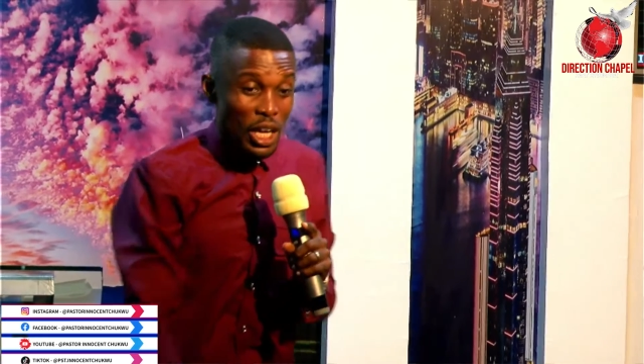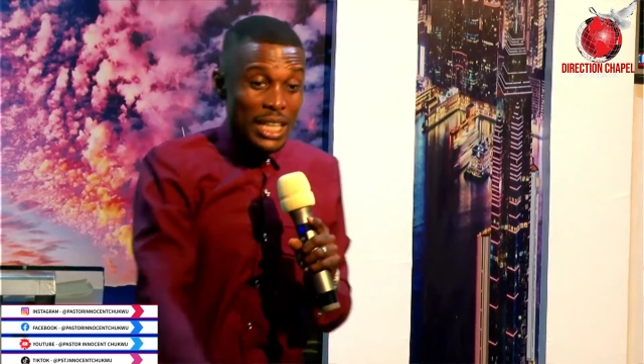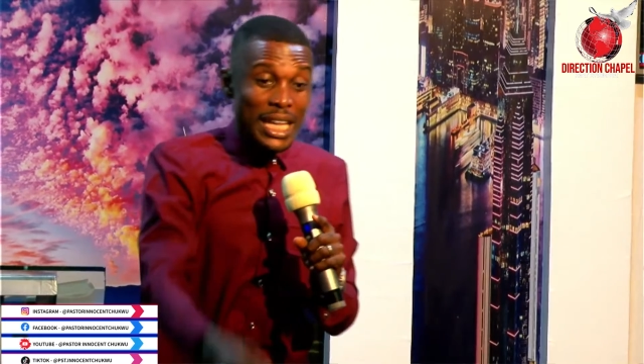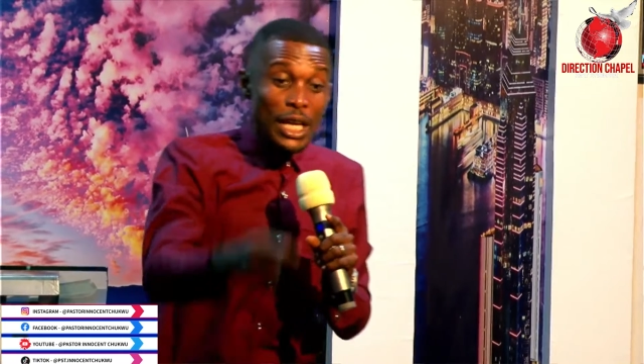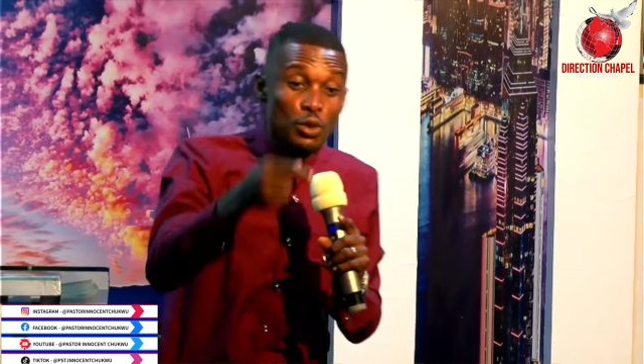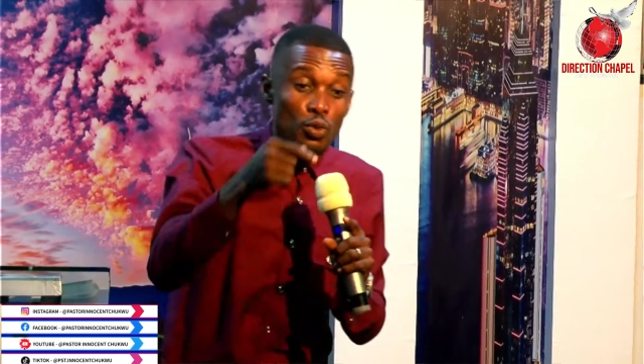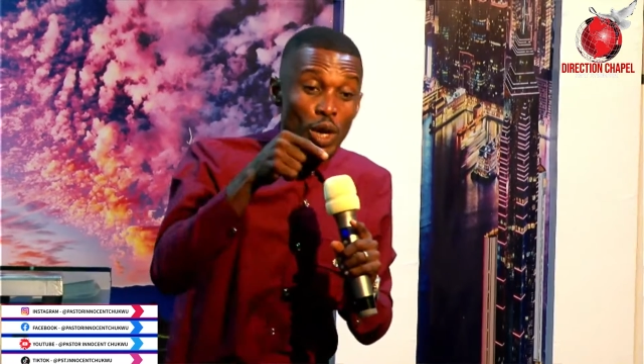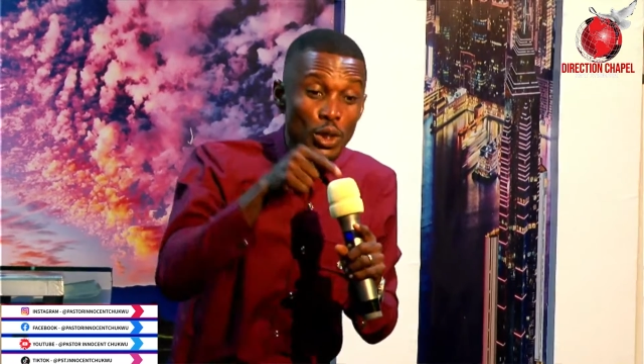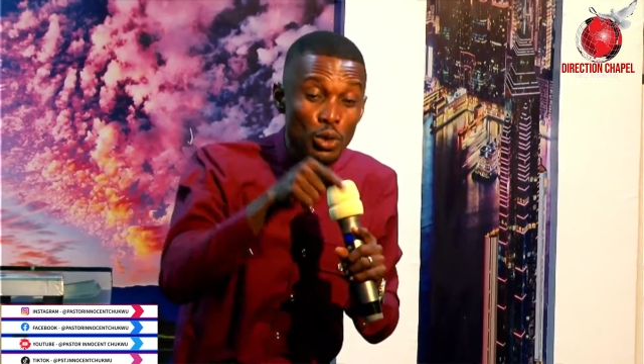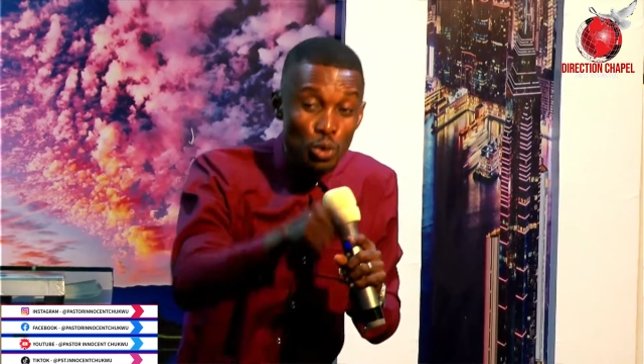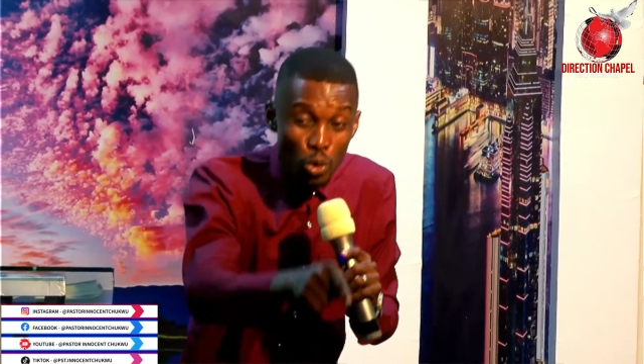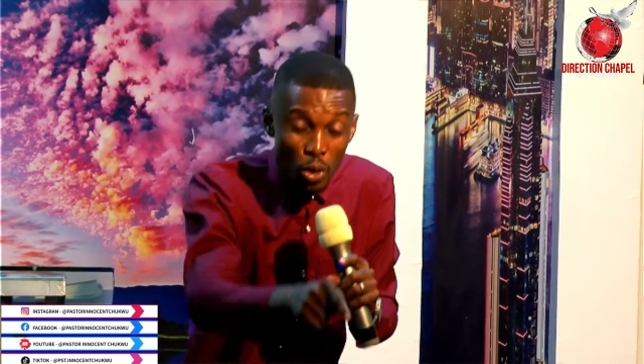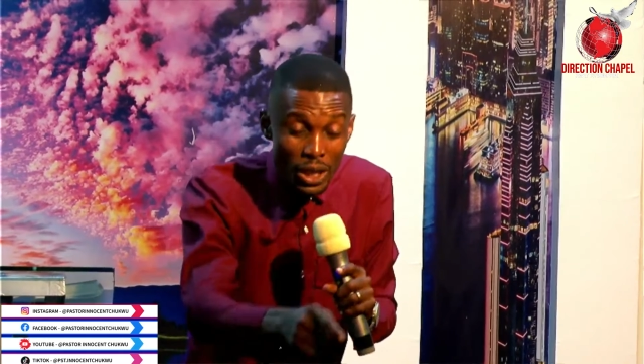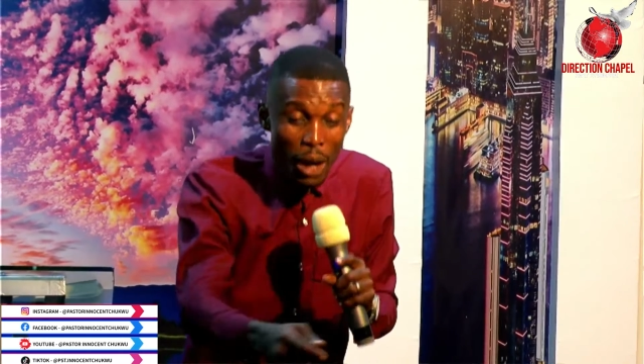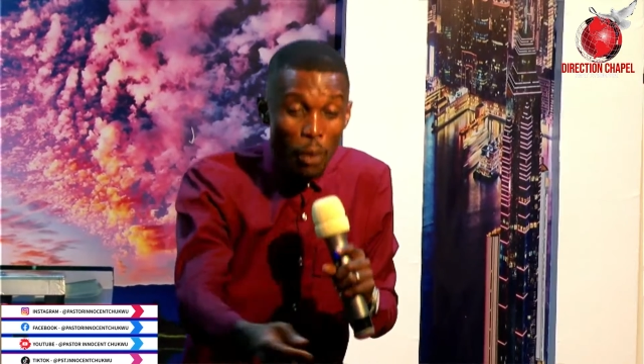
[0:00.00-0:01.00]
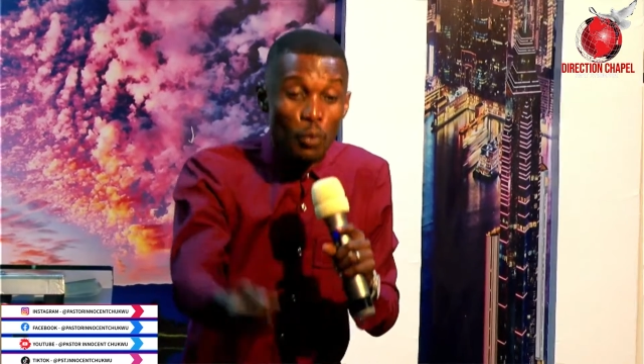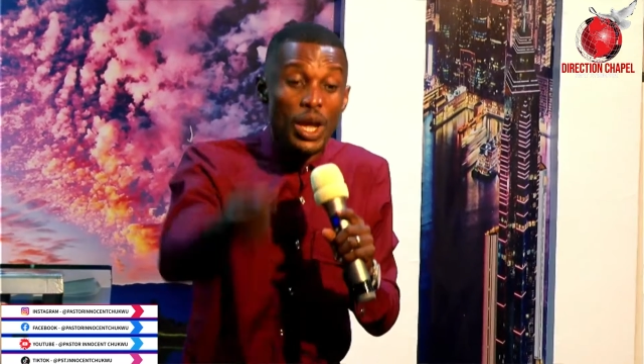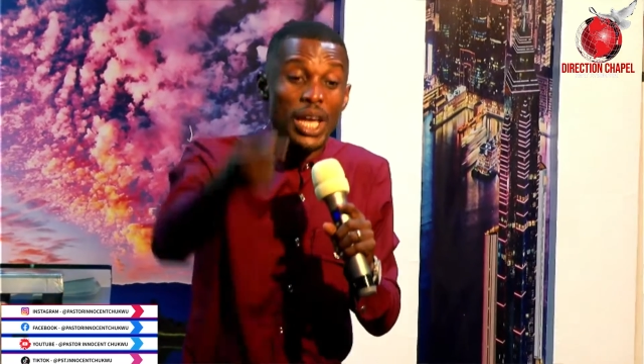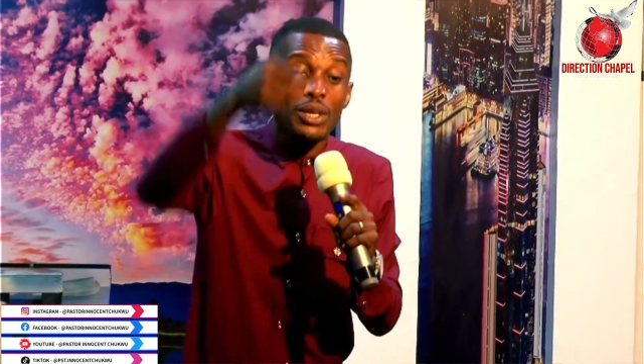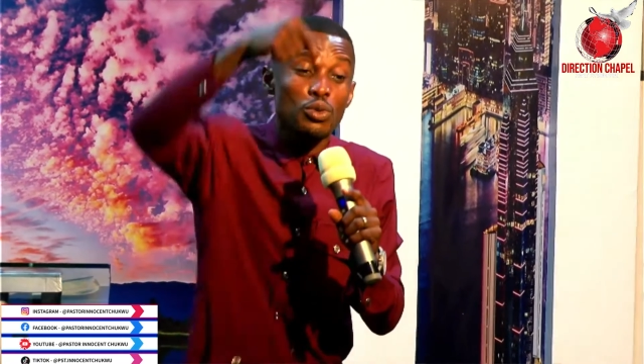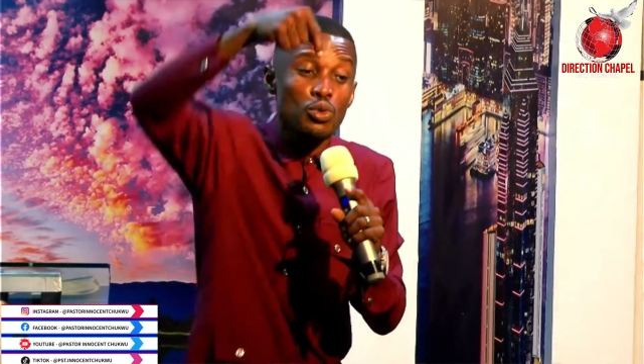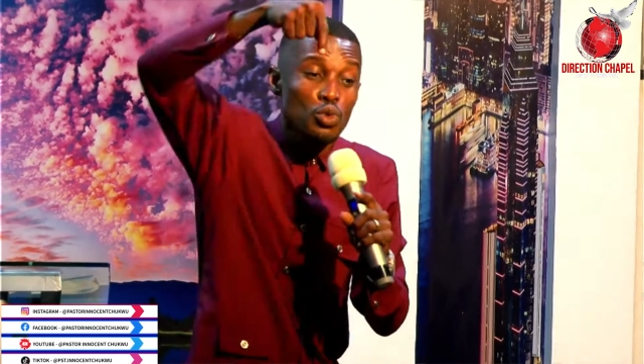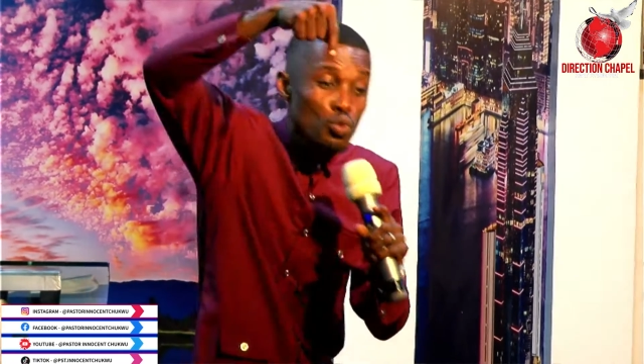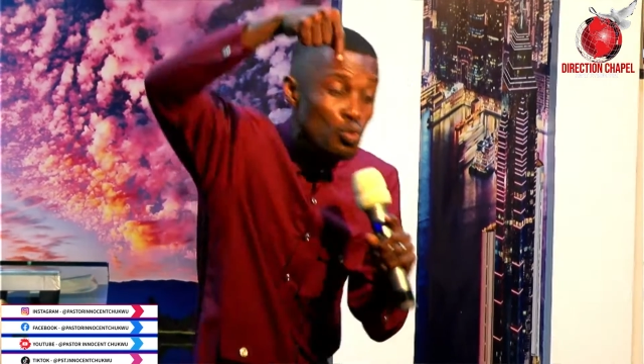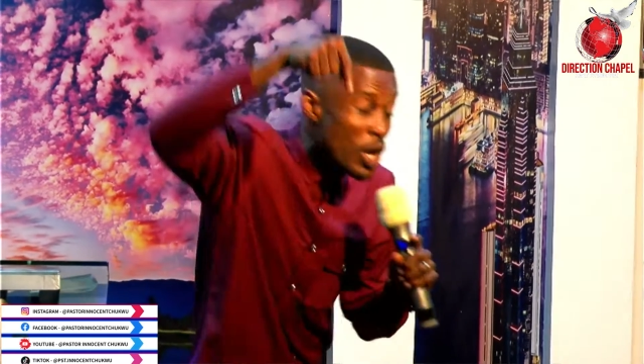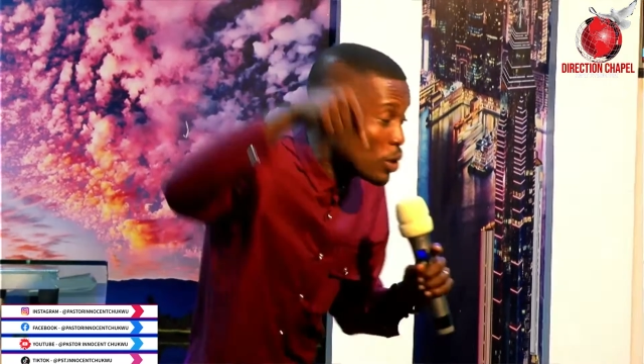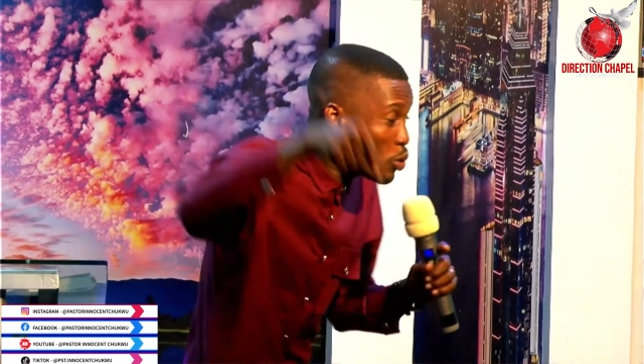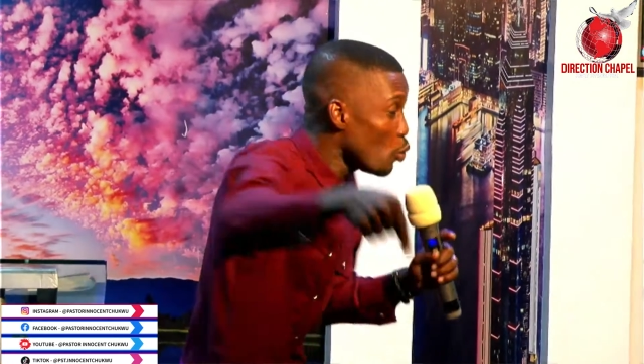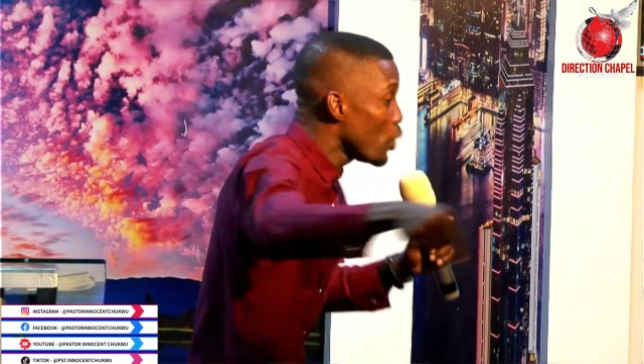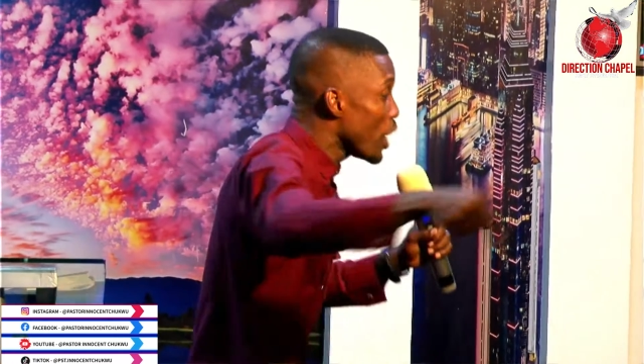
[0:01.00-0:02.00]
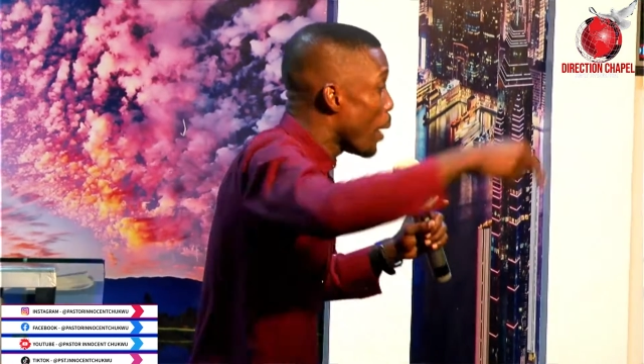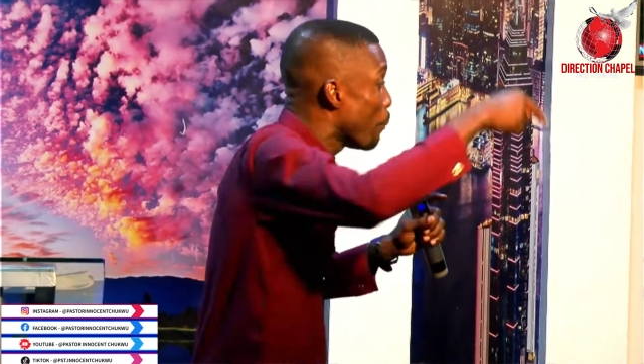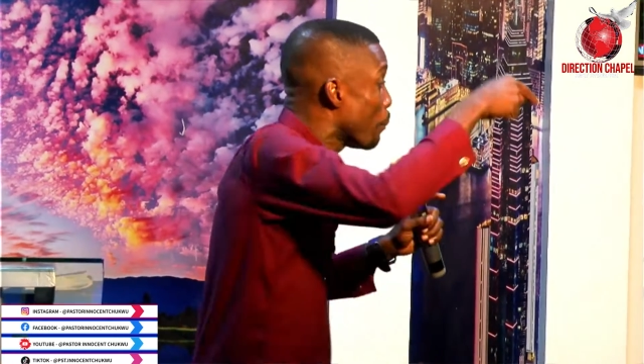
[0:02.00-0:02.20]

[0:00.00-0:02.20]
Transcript: That's when you know that when you were